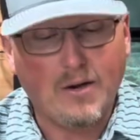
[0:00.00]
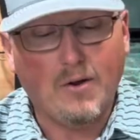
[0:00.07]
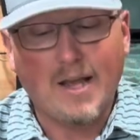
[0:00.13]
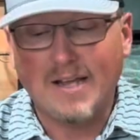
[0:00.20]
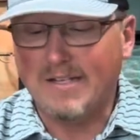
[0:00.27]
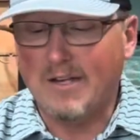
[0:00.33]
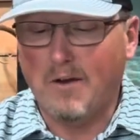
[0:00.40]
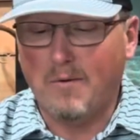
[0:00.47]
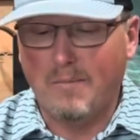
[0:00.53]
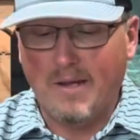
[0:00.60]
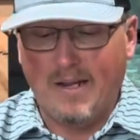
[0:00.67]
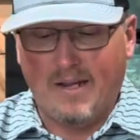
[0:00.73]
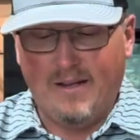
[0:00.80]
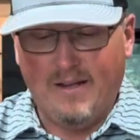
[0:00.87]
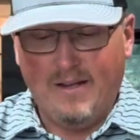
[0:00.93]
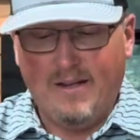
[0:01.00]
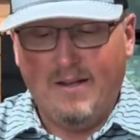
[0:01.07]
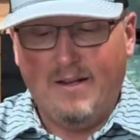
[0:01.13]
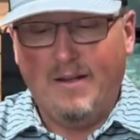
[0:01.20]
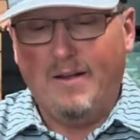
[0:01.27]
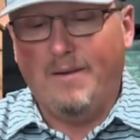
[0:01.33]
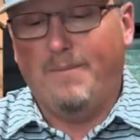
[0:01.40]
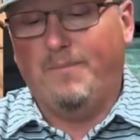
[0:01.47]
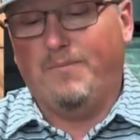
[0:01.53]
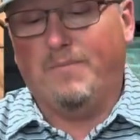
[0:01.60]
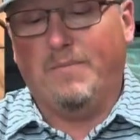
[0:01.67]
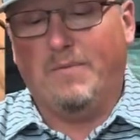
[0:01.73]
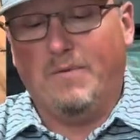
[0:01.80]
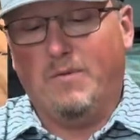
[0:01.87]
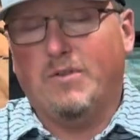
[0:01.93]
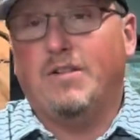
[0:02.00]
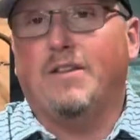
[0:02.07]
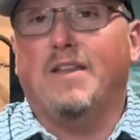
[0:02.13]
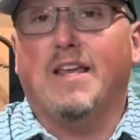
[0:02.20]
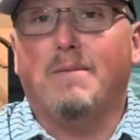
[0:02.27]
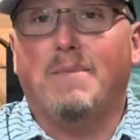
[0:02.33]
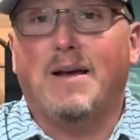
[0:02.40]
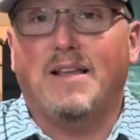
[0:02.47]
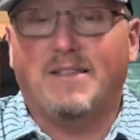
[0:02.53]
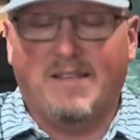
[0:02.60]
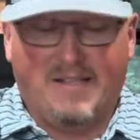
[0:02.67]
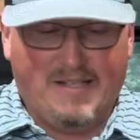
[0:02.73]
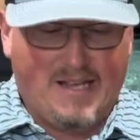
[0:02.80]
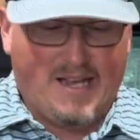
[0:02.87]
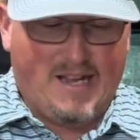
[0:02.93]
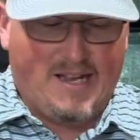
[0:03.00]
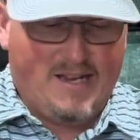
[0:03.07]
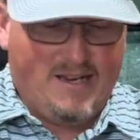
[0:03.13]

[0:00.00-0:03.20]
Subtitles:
guys tell me what you think about this guy.